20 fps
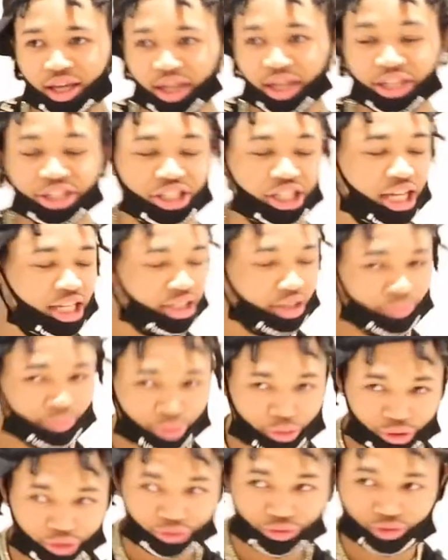and she has a
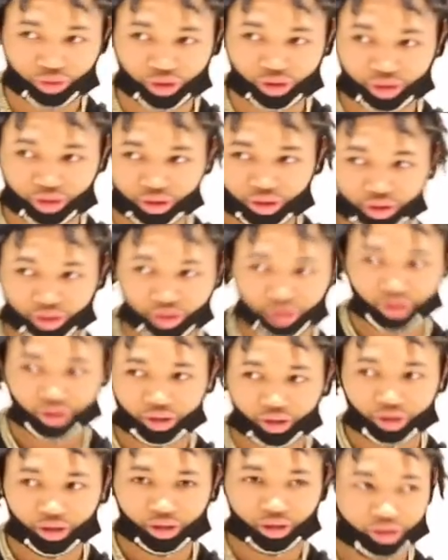boyfriend.
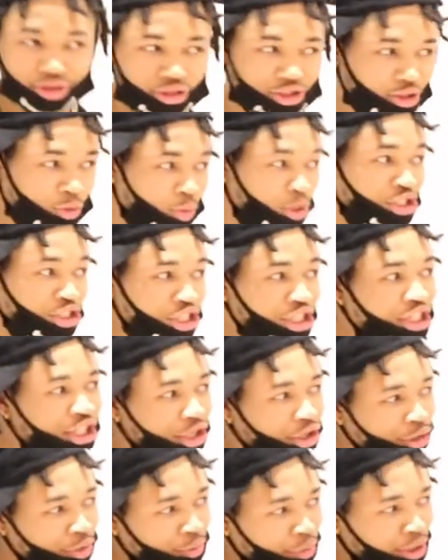So what's she
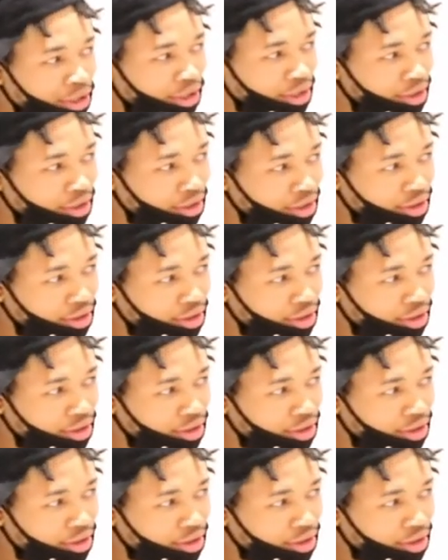dealing with?